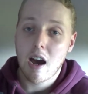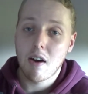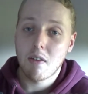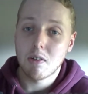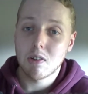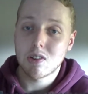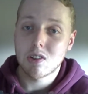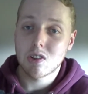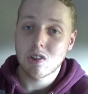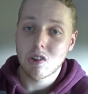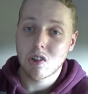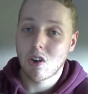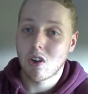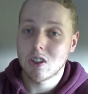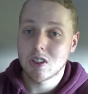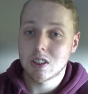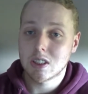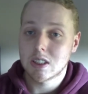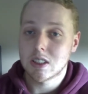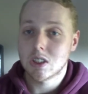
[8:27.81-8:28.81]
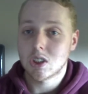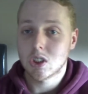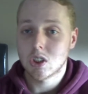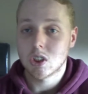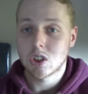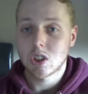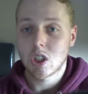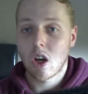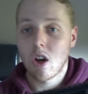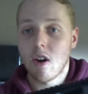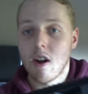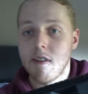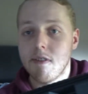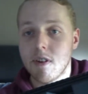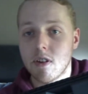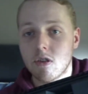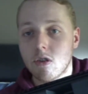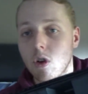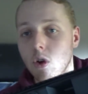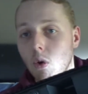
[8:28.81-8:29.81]
Which is a nice addition. So if
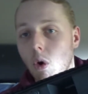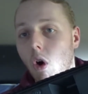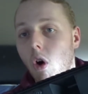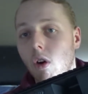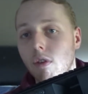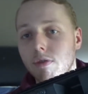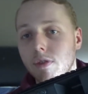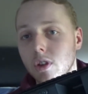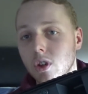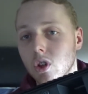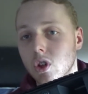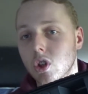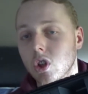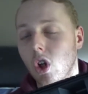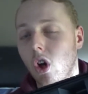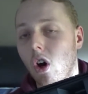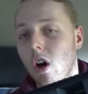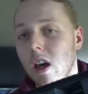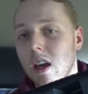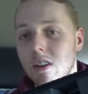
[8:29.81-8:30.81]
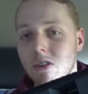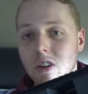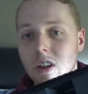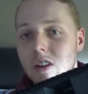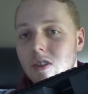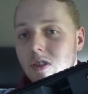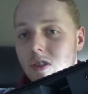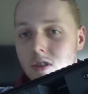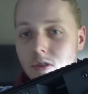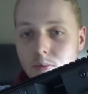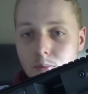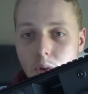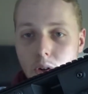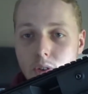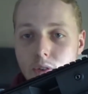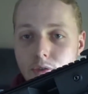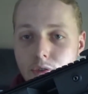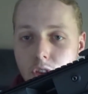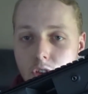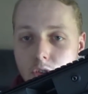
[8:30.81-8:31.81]
it's too hot for your sight, it's easy to
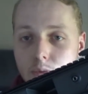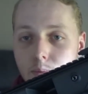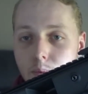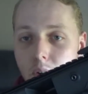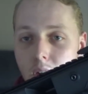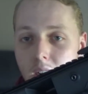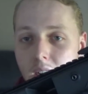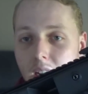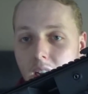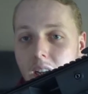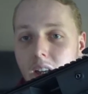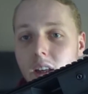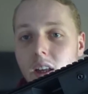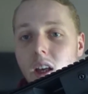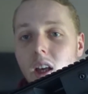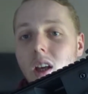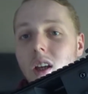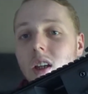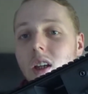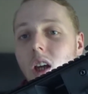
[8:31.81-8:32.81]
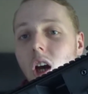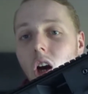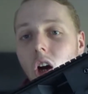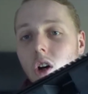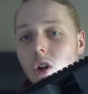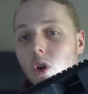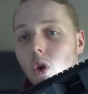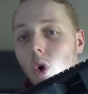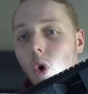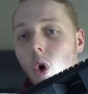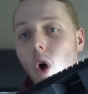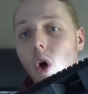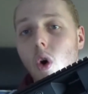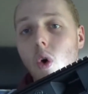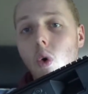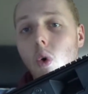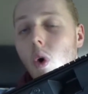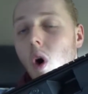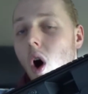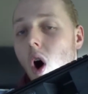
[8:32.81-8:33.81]
remove the spring, cut a
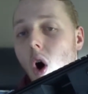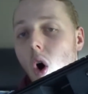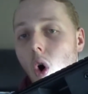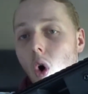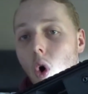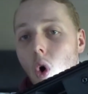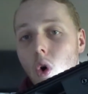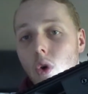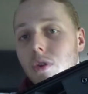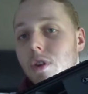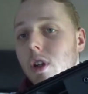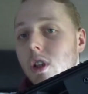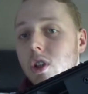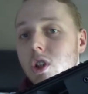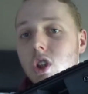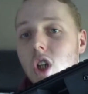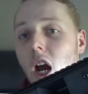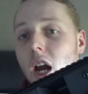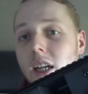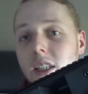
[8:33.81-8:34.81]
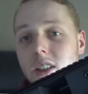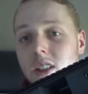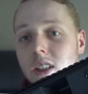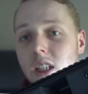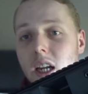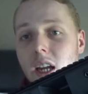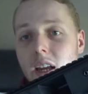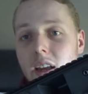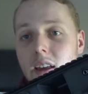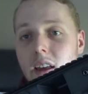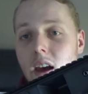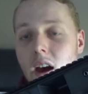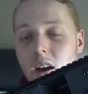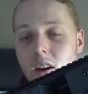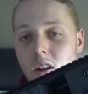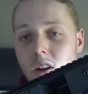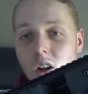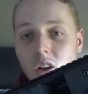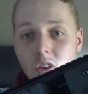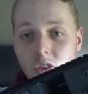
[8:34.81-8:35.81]
coil, or just change it.
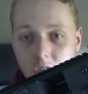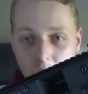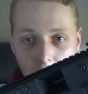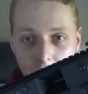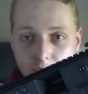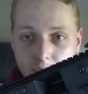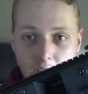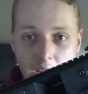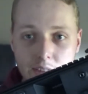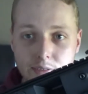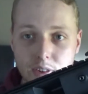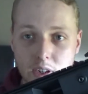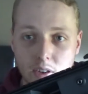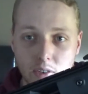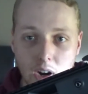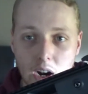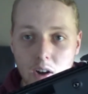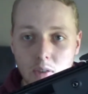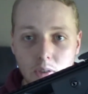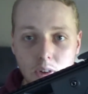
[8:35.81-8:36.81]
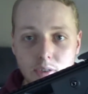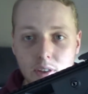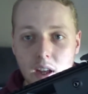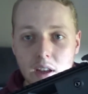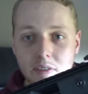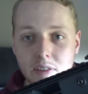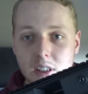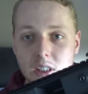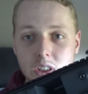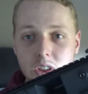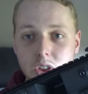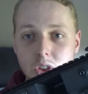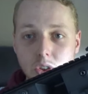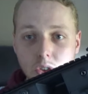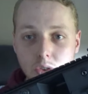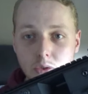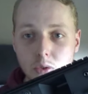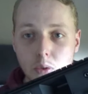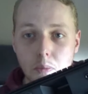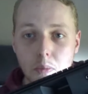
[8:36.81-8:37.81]
You know, there's no faffing around with having
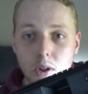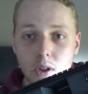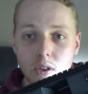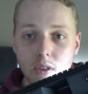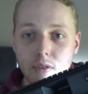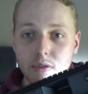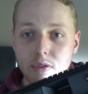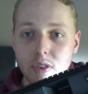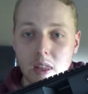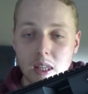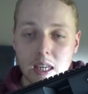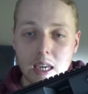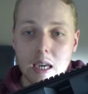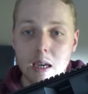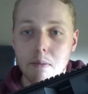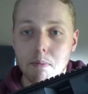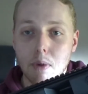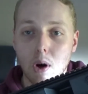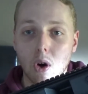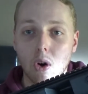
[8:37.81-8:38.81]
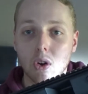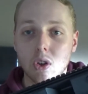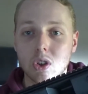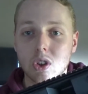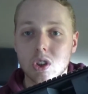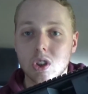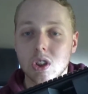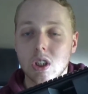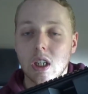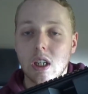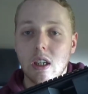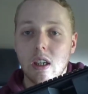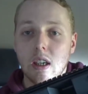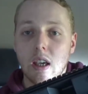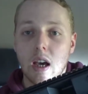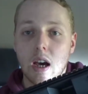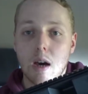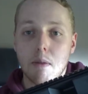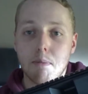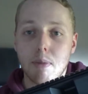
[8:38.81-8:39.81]
to remove the gearbox,
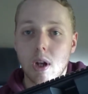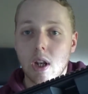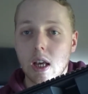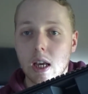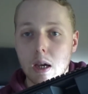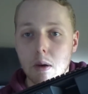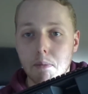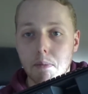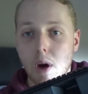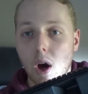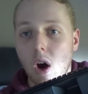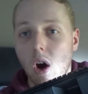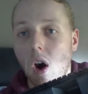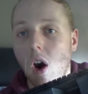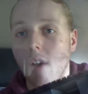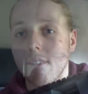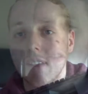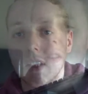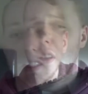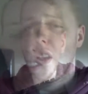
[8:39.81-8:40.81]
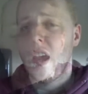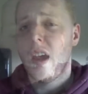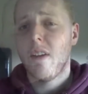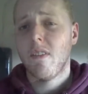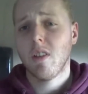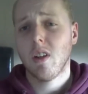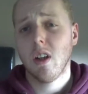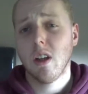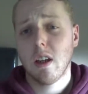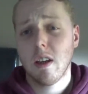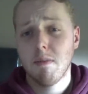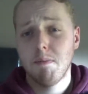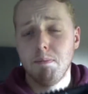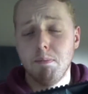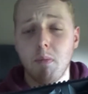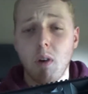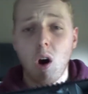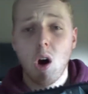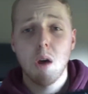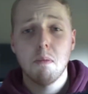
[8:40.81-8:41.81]
pulling it apart. So now I'm going to give
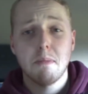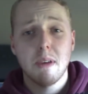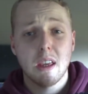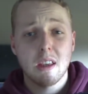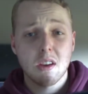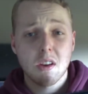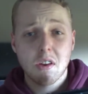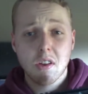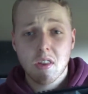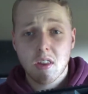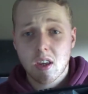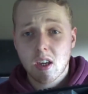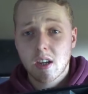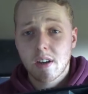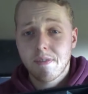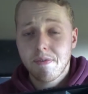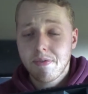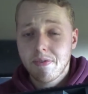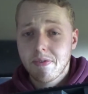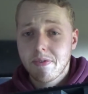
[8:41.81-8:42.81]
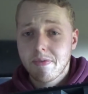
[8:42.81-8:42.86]
my opinion of the gun.